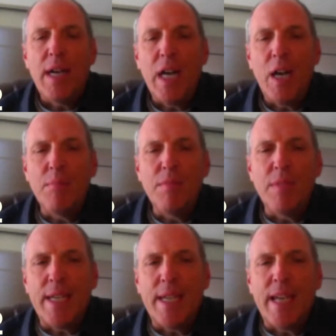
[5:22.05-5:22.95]

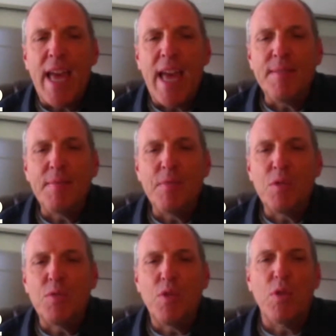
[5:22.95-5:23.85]
and
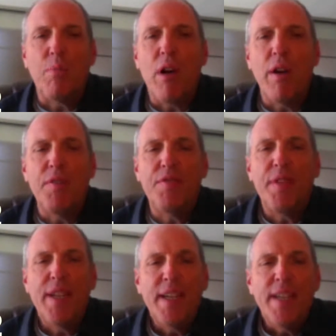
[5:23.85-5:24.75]
was a part
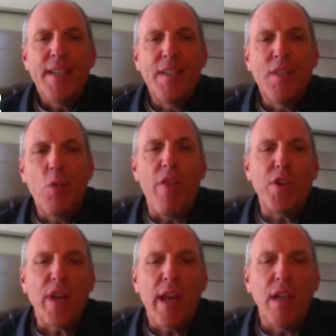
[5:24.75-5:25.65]
of the
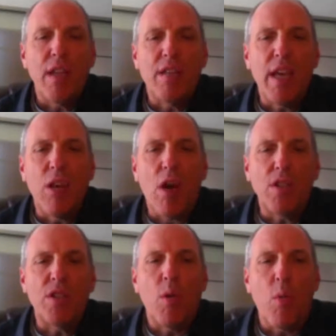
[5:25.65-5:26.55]
Weather Channel as they
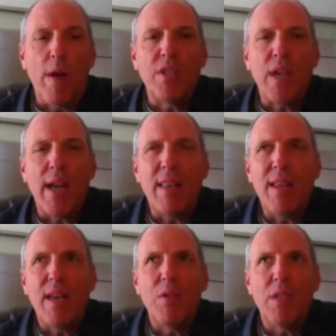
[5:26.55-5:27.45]
launched their website.
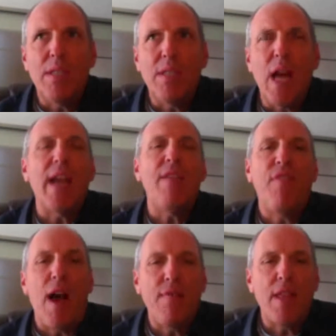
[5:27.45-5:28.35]
I think it was in
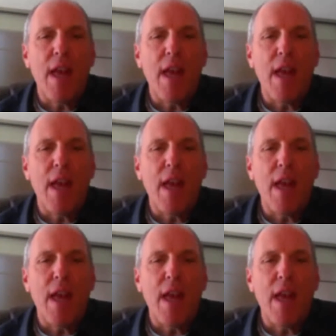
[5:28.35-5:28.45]
'95 that